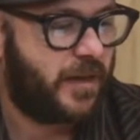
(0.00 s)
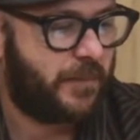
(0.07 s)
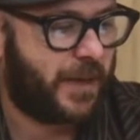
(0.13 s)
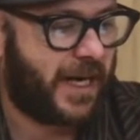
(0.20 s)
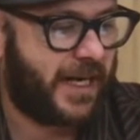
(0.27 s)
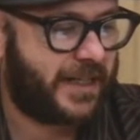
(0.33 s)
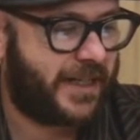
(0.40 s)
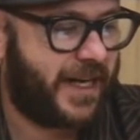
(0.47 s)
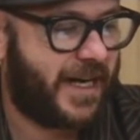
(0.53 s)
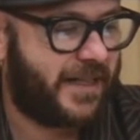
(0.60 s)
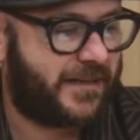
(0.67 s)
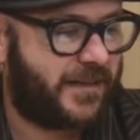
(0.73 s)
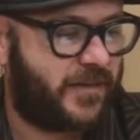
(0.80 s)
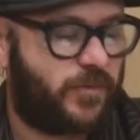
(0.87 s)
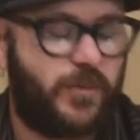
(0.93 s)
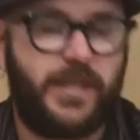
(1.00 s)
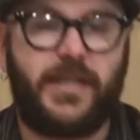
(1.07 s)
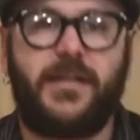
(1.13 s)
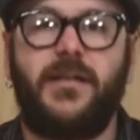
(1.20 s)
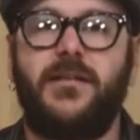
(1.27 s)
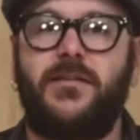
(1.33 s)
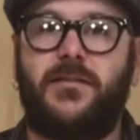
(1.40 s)
podcast this
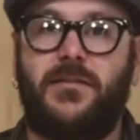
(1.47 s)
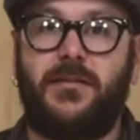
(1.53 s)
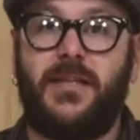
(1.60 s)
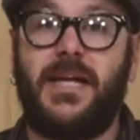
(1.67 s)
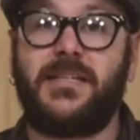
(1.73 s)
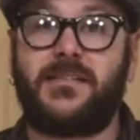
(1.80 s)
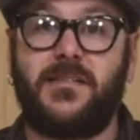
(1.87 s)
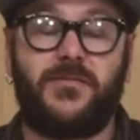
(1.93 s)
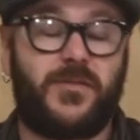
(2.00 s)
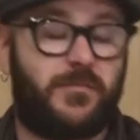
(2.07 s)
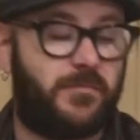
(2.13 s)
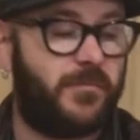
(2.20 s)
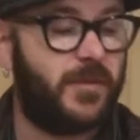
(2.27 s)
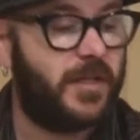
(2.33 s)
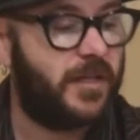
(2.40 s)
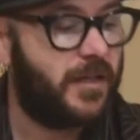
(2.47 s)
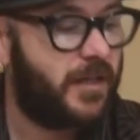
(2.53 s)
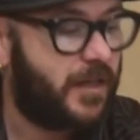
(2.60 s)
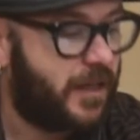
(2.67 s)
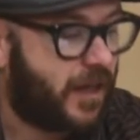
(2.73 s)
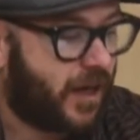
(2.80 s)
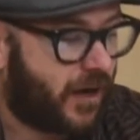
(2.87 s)
week, lots of them.
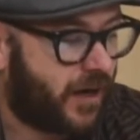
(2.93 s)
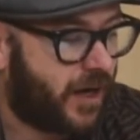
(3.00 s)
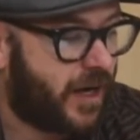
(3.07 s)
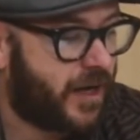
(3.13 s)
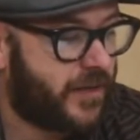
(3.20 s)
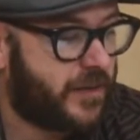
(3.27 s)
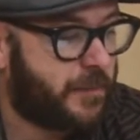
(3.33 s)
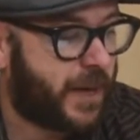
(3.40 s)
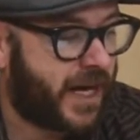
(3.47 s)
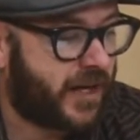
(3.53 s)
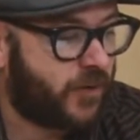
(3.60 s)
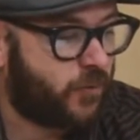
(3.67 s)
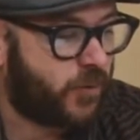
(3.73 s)
Uh, the Modern